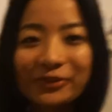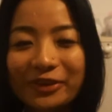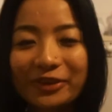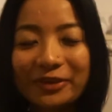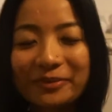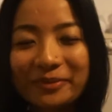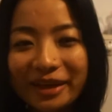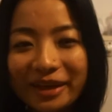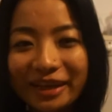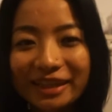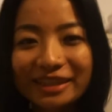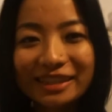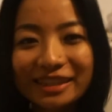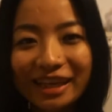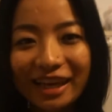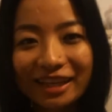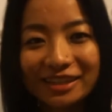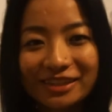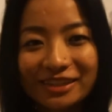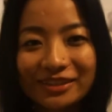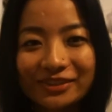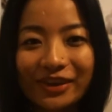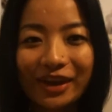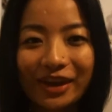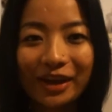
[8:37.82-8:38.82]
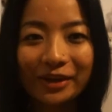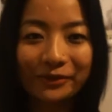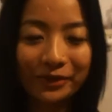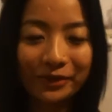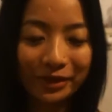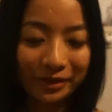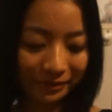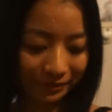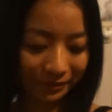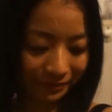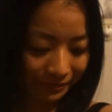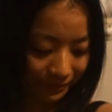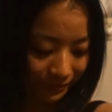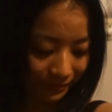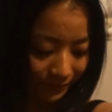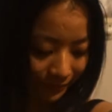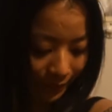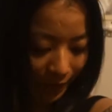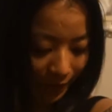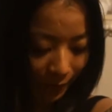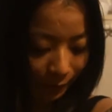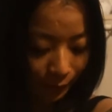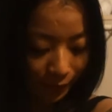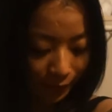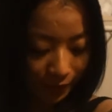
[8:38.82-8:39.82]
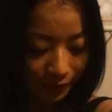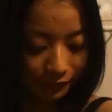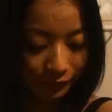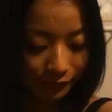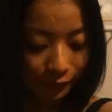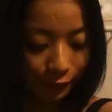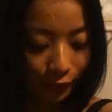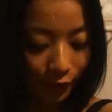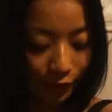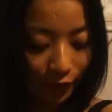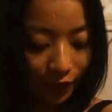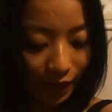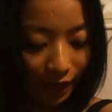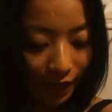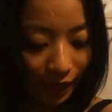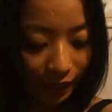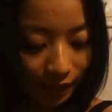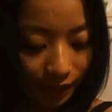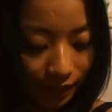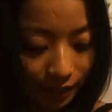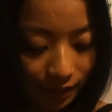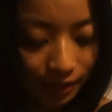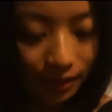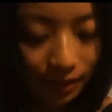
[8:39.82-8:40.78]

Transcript: for my tattoo, I went, I went for like